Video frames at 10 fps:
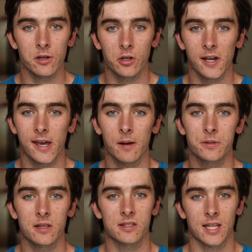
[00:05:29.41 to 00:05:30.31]
You could get up
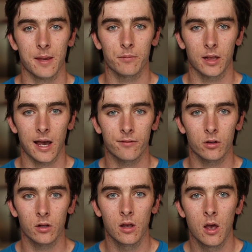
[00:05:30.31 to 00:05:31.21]
to the same
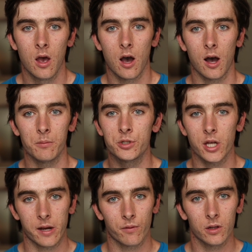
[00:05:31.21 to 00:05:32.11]
level um,
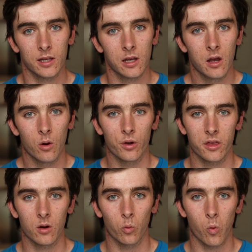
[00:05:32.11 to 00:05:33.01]
generally
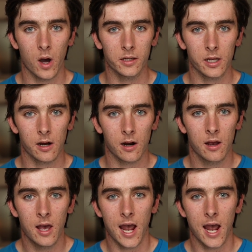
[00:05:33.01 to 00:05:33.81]
within one year,